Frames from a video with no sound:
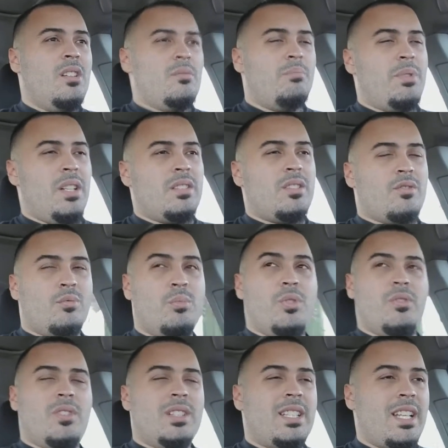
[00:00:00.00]
But the
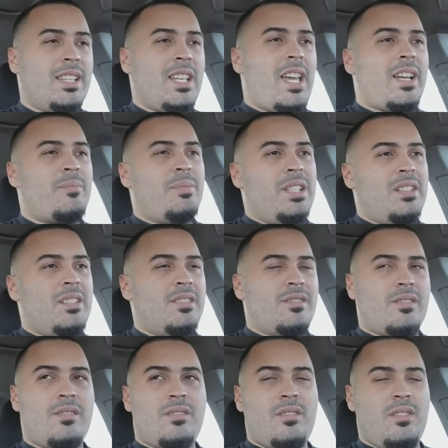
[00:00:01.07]
removal on that deck,
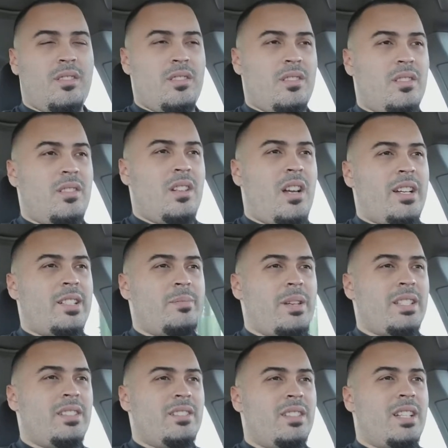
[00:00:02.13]
because you're not
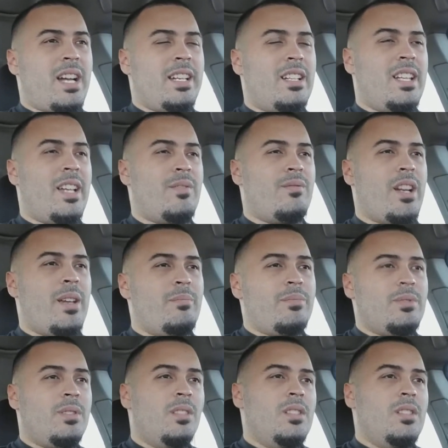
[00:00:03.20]
expecting to kind of like ramp,